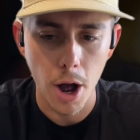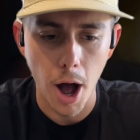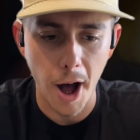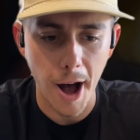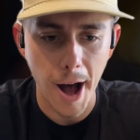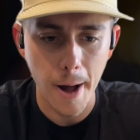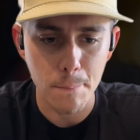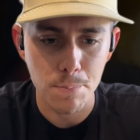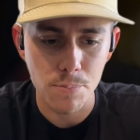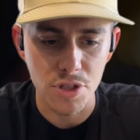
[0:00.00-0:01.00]

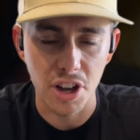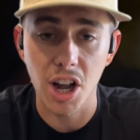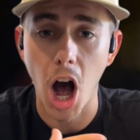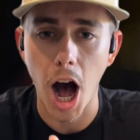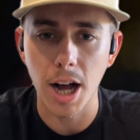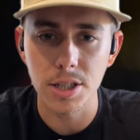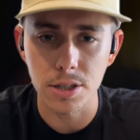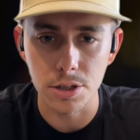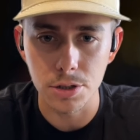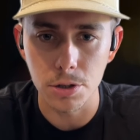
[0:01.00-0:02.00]
the cost
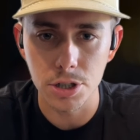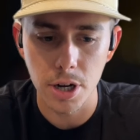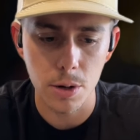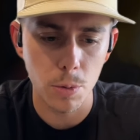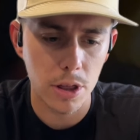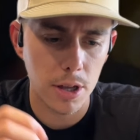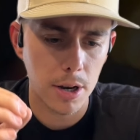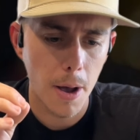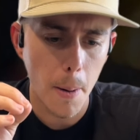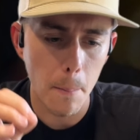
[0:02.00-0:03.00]
associated with it,
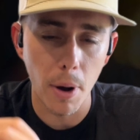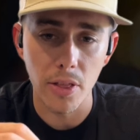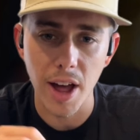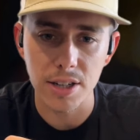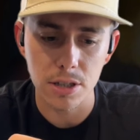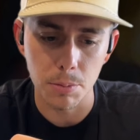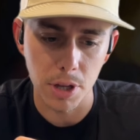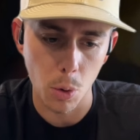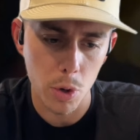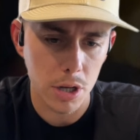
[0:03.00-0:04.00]
but that's
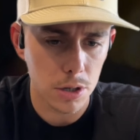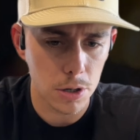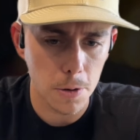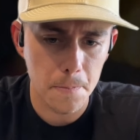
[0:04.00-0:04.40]
something we can do.